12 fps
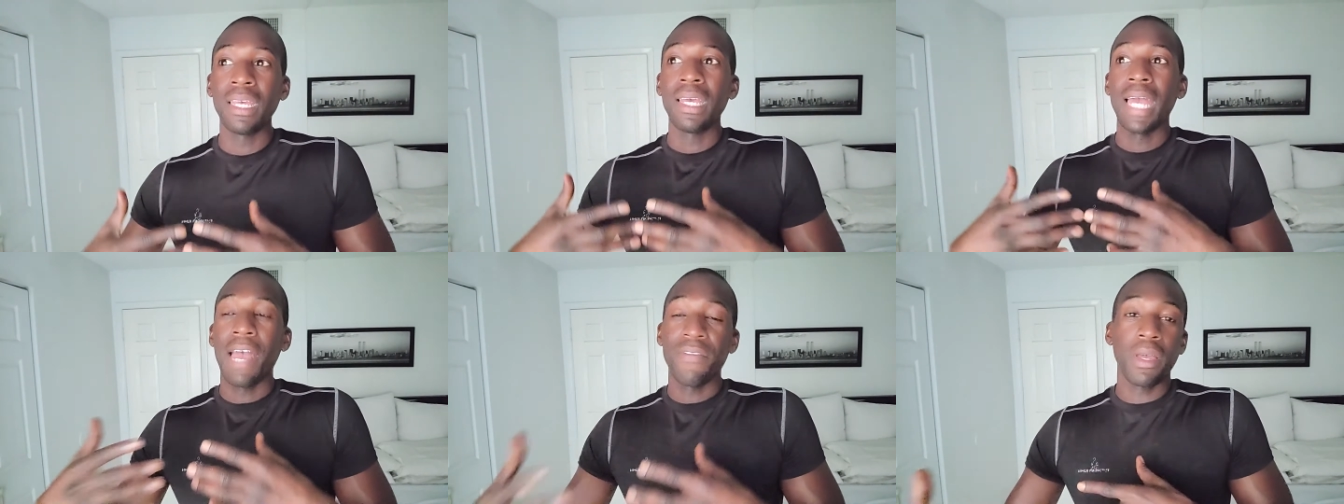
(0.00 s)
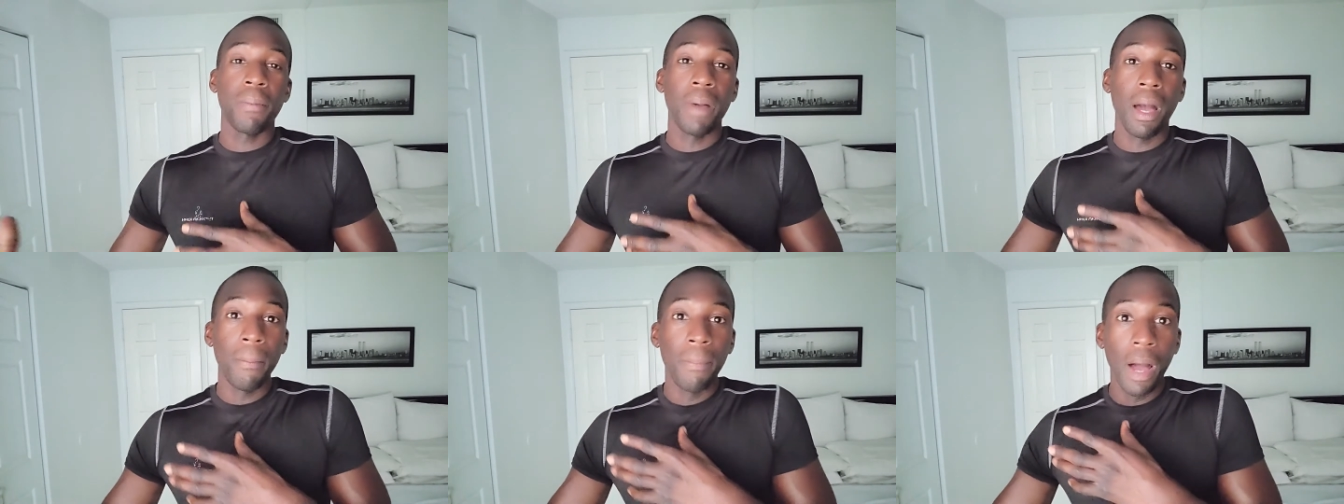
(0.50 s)
having a,
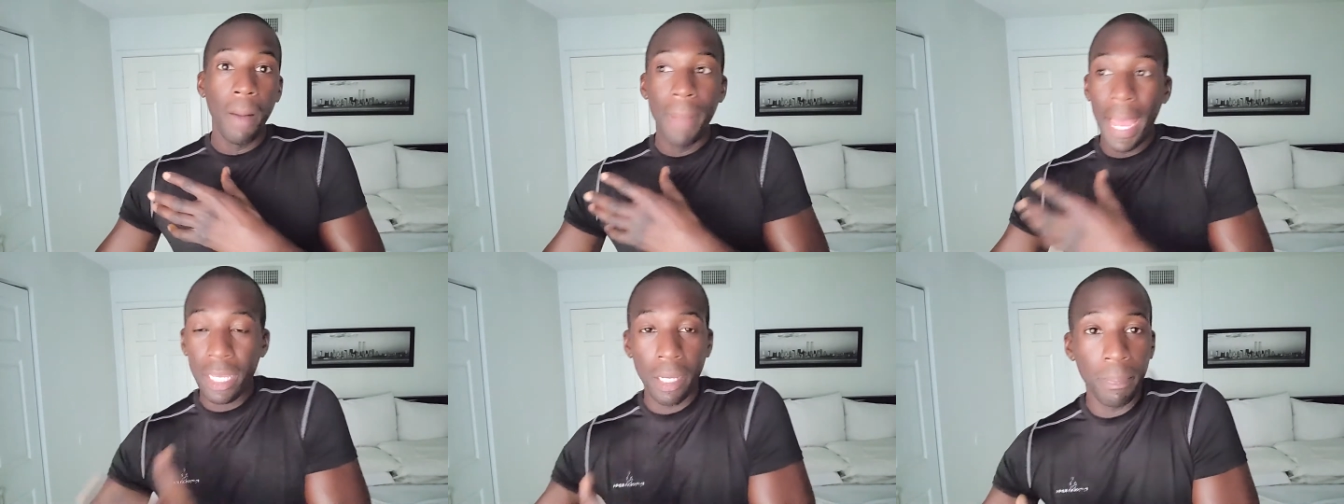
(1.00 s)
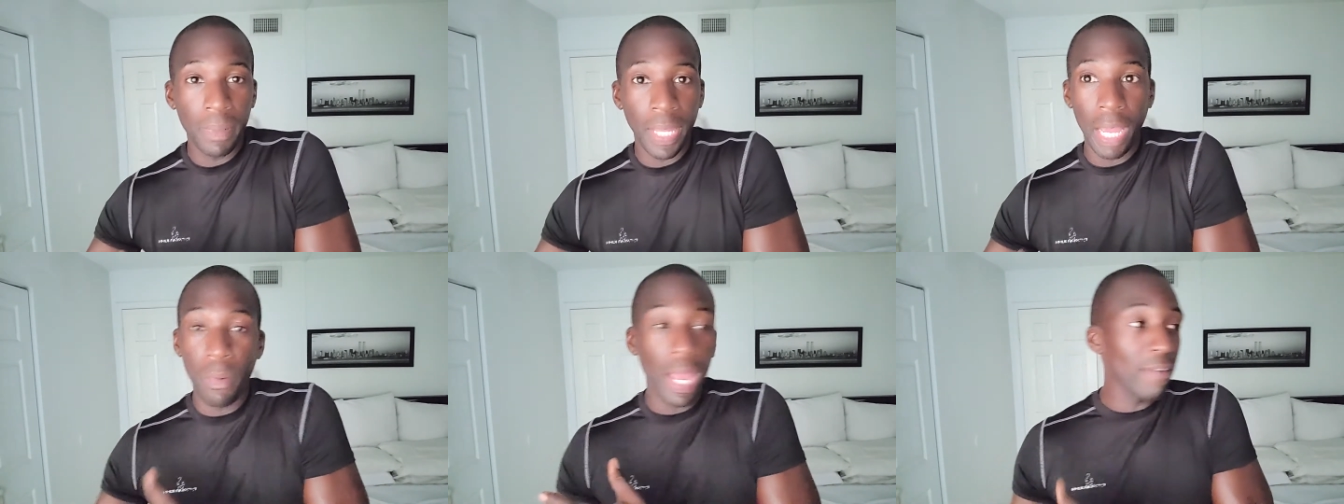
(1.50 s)
a, a, backup plan,
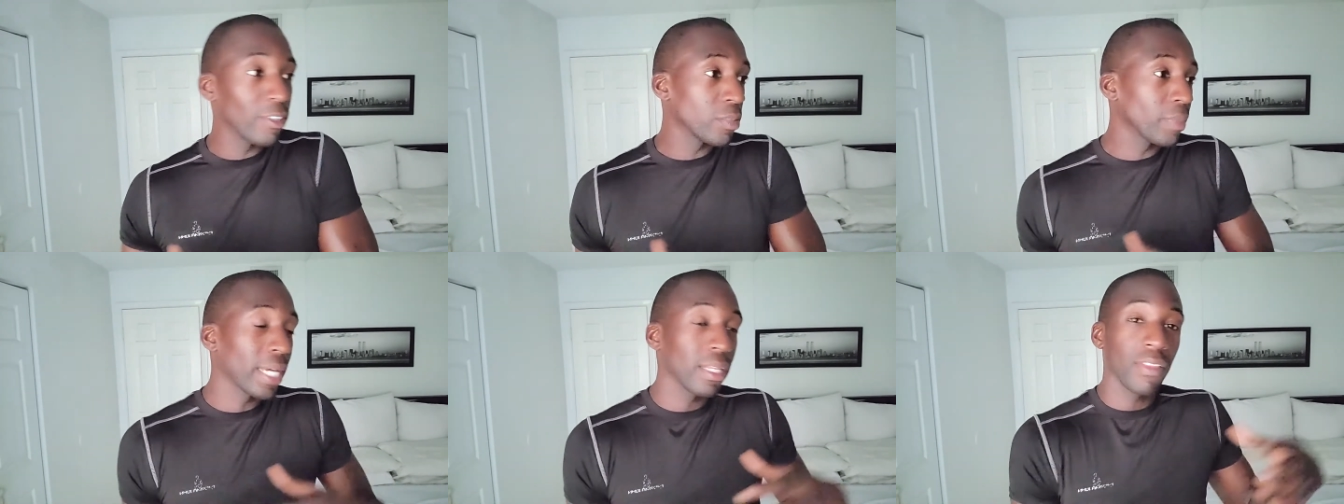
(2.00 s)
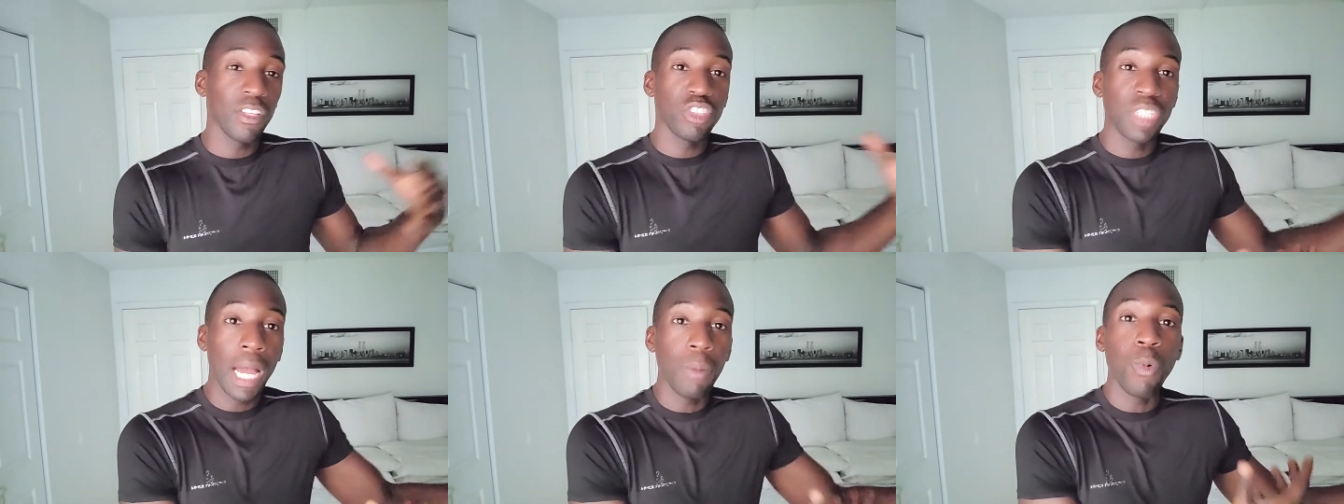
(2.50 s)
how we're having some kind of other
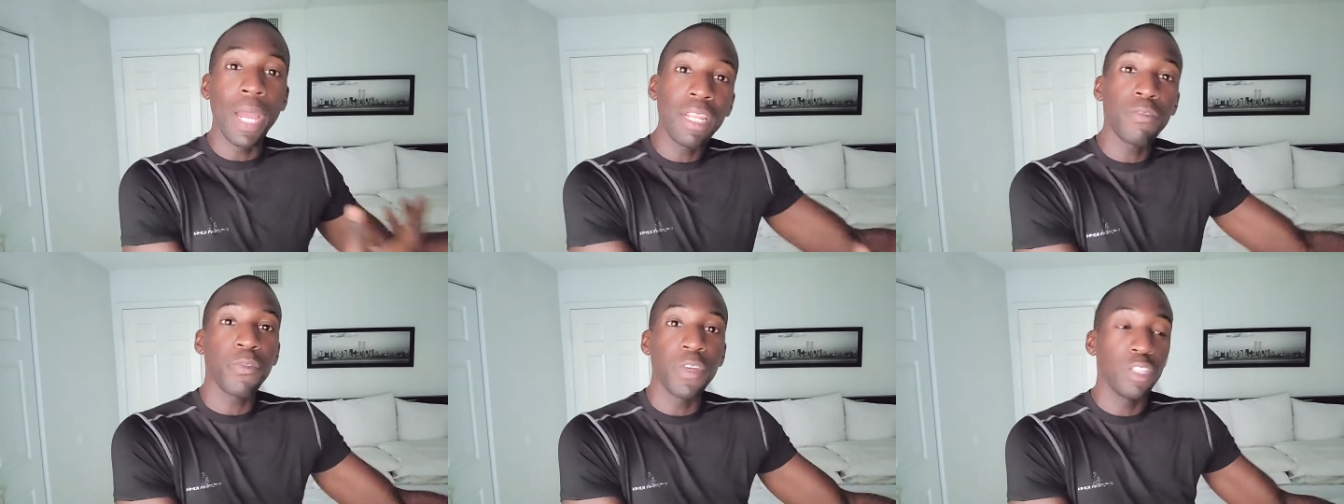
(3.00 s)
job waiting for you